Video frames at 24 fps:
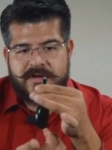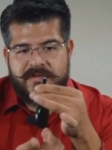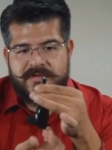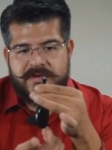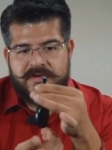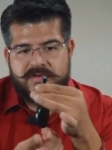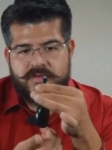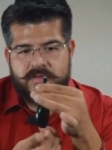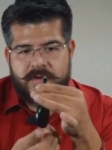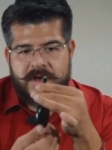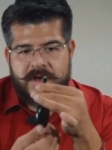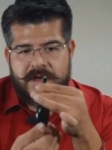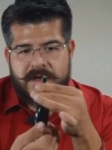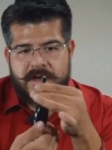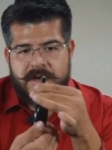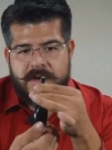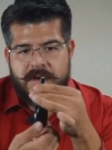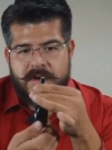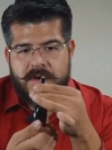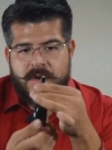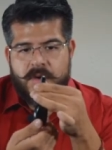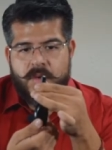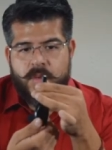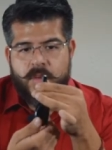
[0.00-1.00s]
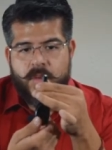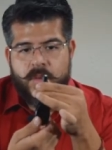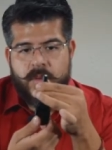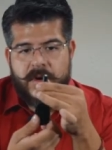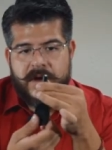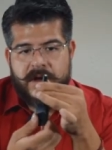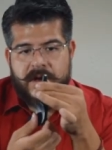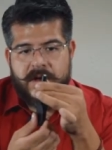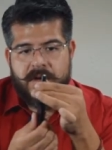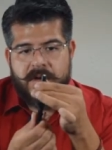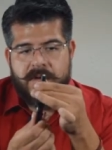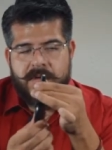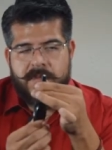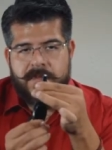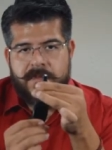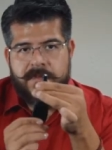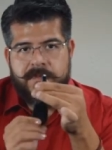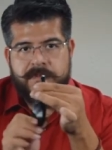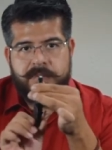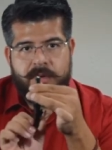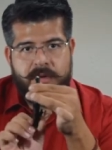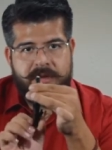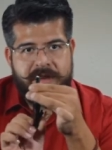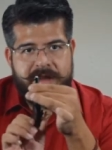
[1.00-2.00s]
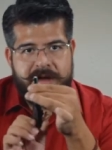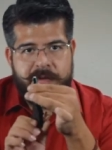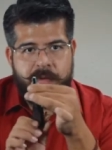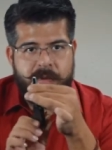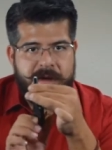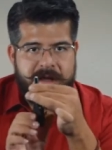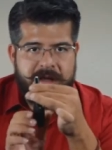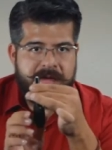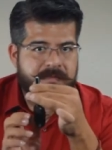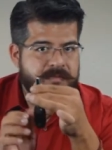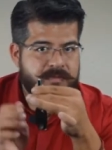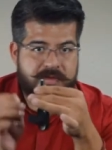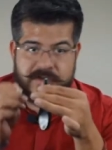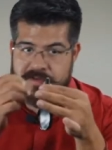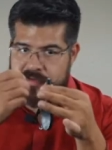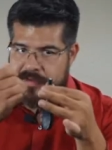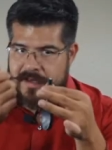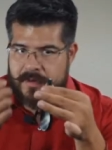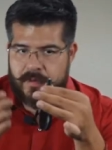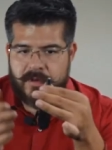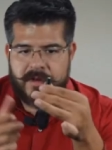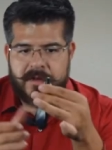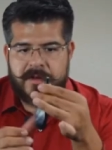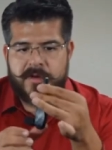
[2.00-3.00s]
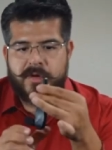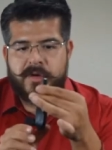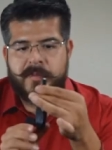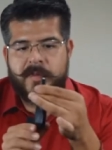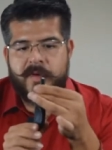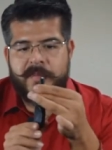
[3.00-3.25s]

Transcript: of the string will pull it away, just like with a normal